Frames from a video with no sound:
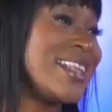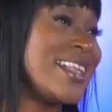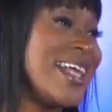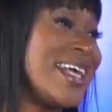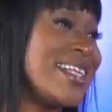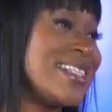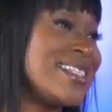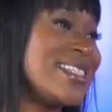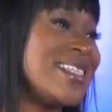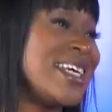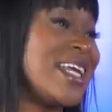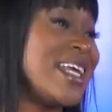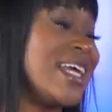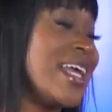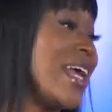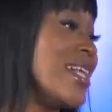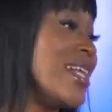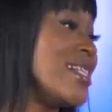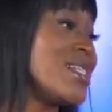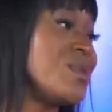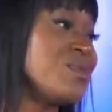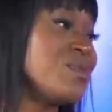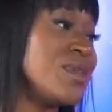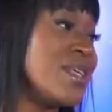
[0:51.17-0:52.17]
that's said
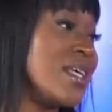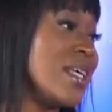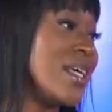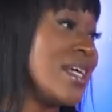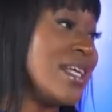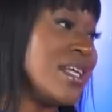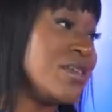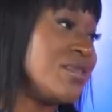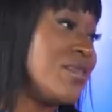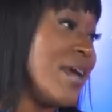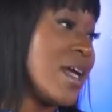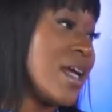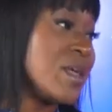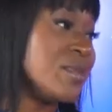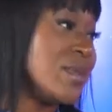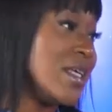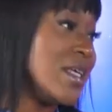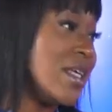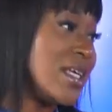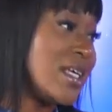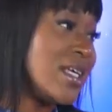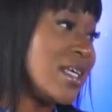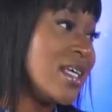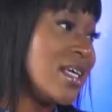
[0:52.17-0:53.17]
against me can affect
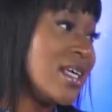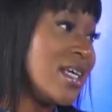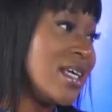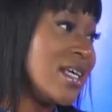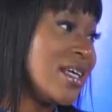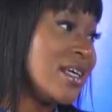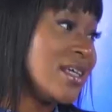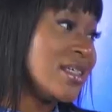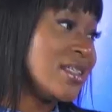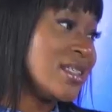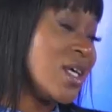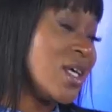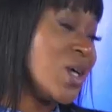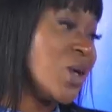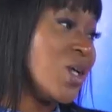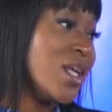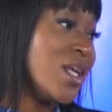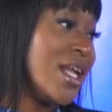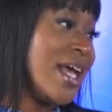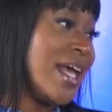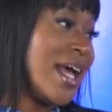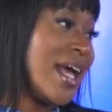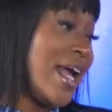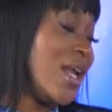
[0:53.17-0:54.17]
me okay so
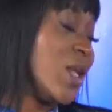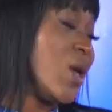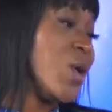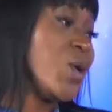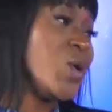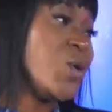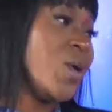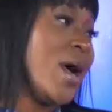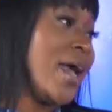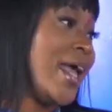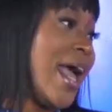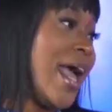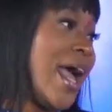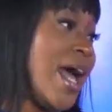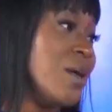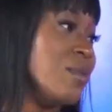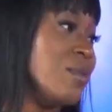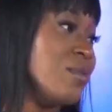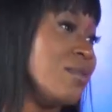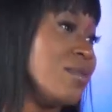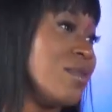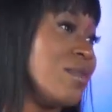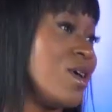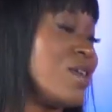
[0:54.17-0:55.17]
like i know who i
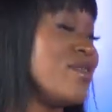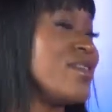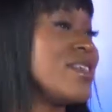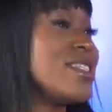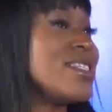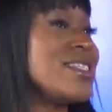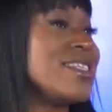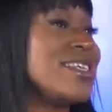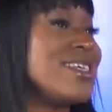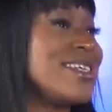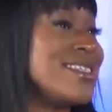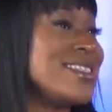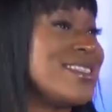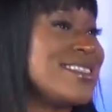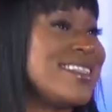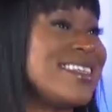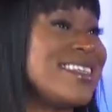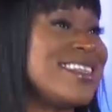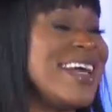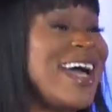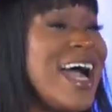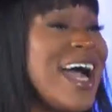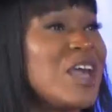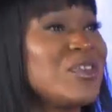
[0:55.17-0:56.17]
am obviously
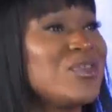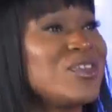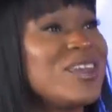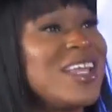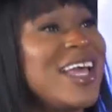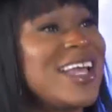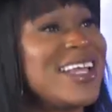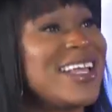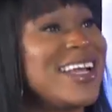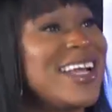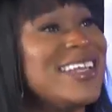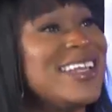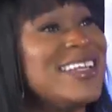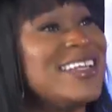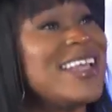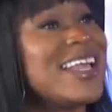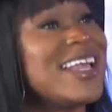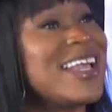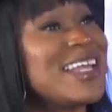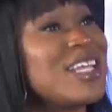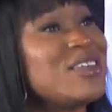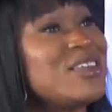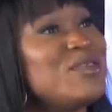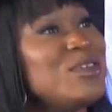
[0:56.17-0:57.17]
I feel like
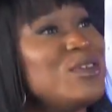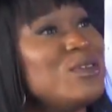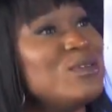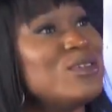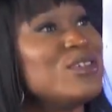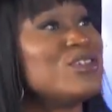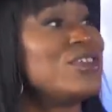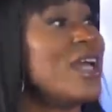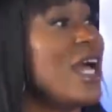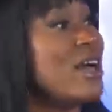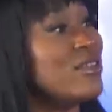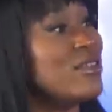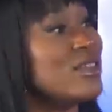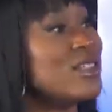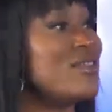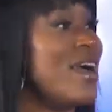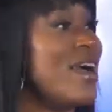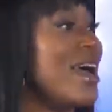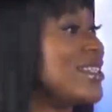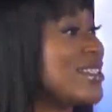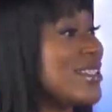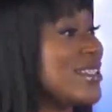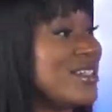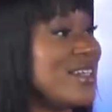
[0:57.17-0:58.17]
negative news travels
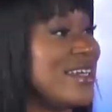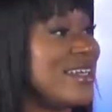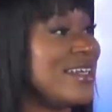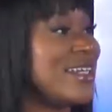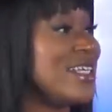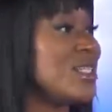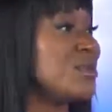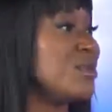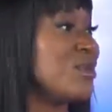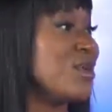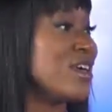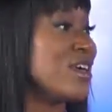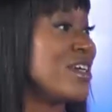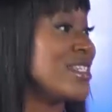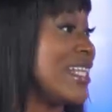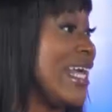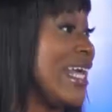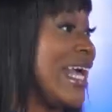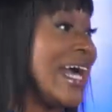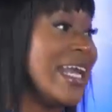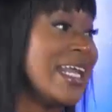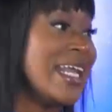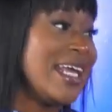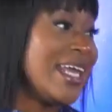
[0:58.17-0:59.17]
faster, and these bloggers
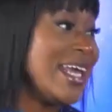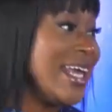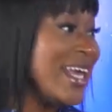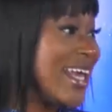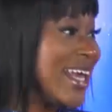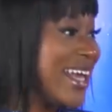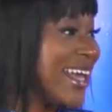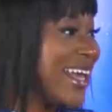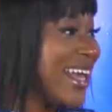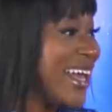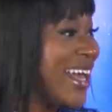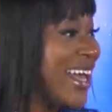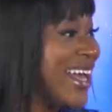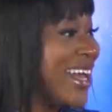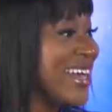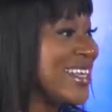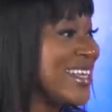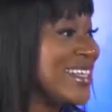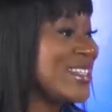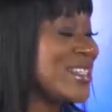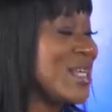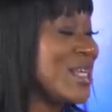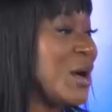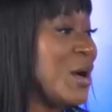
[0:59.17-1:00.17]
they gotta eat. Mm
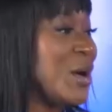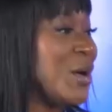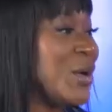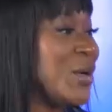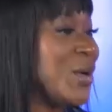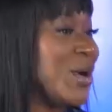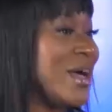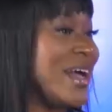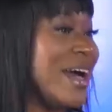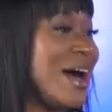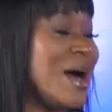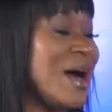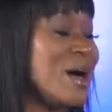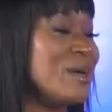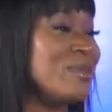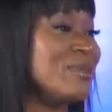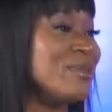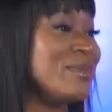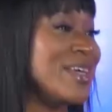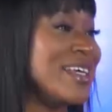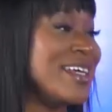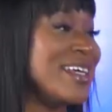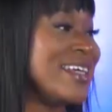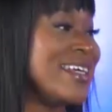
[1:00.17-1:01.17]
-hmm. So, um,
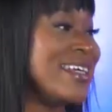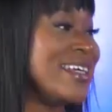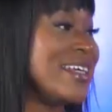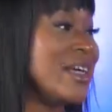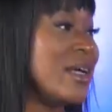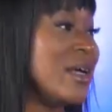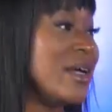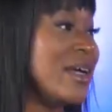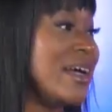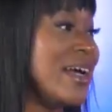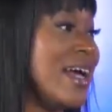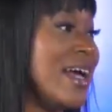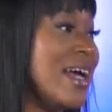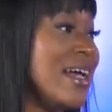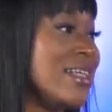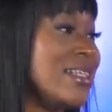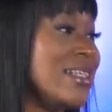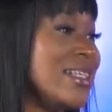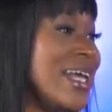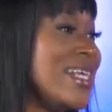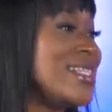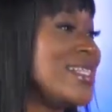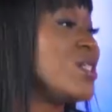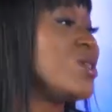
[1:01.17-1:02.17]
oh, so you feel they do that
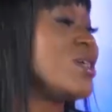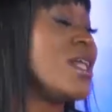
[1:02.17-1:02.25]
just they do,